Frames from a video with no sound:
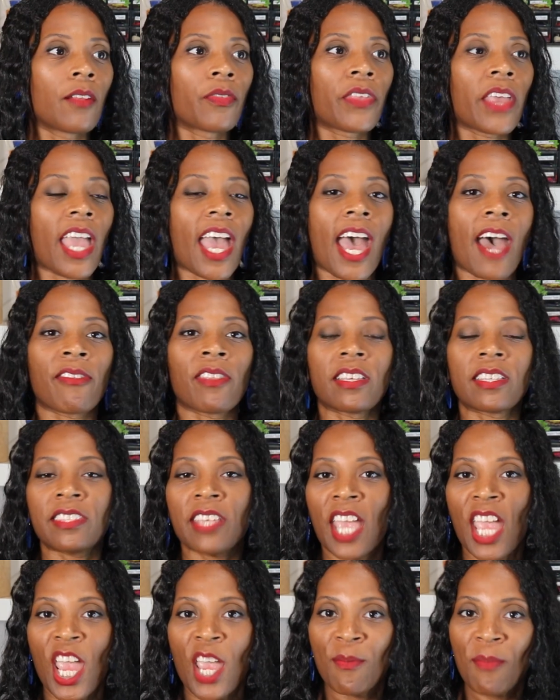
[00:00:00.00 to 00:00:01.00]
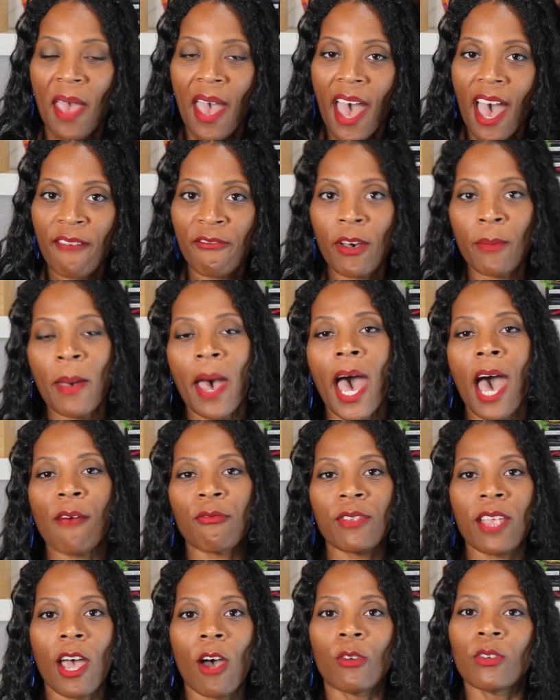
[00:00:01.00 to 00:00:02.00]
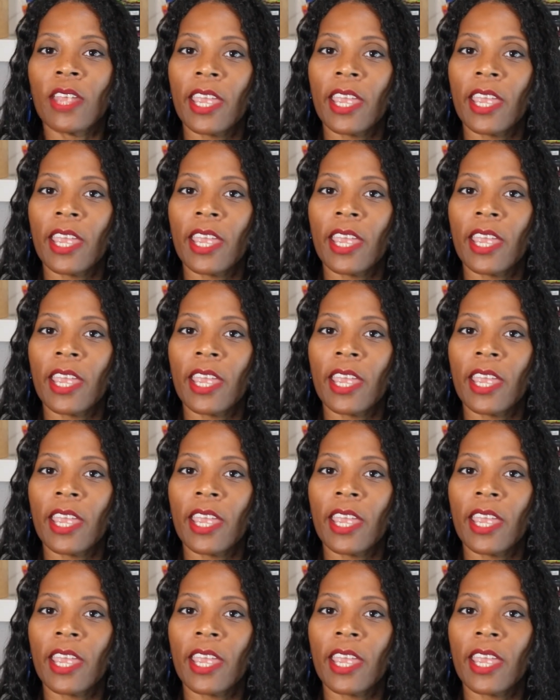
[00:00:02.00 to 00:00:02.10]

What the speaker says: They have the same half up, half down